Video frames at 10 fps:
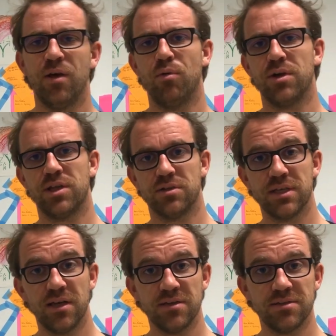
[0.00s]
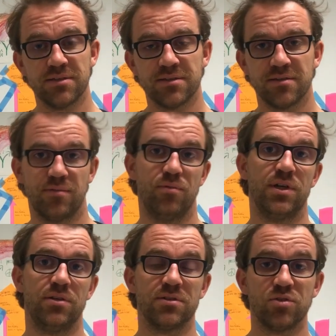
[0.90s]
What are your talents? What
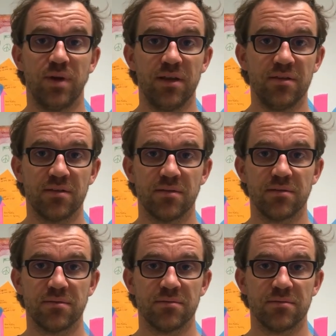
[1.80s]
are your strengths?